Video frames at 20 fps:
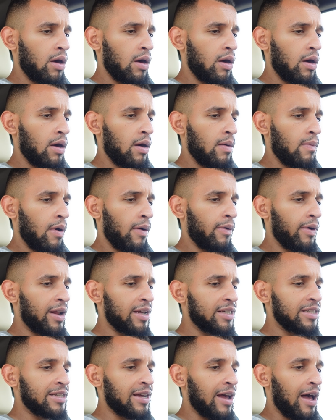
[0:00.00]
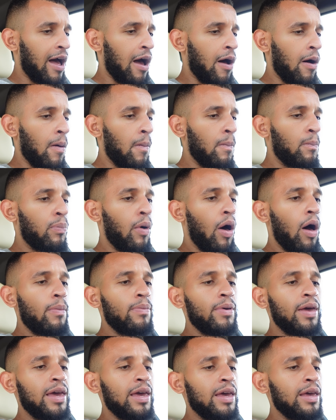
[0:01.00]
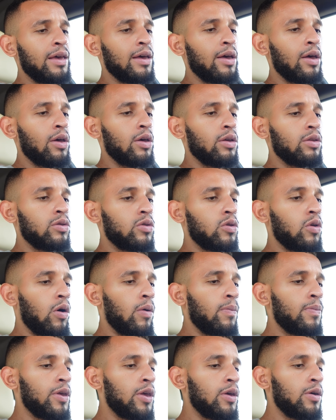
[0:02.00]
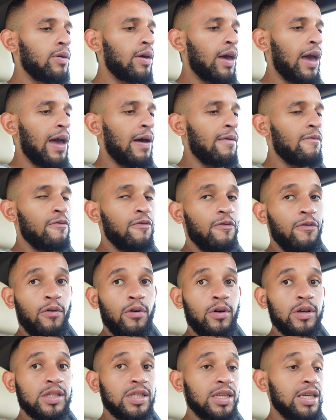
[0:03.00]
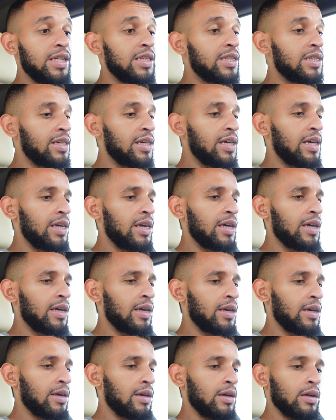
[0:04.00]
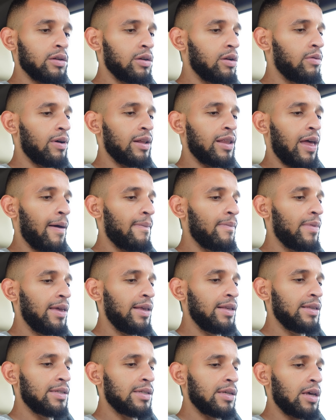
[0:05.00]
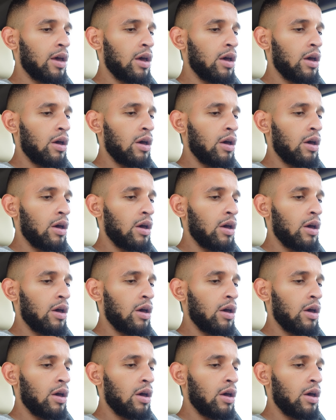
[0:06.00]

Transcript: Um, I'm gonna shout out Bobby WM4CG. Don't know what that means.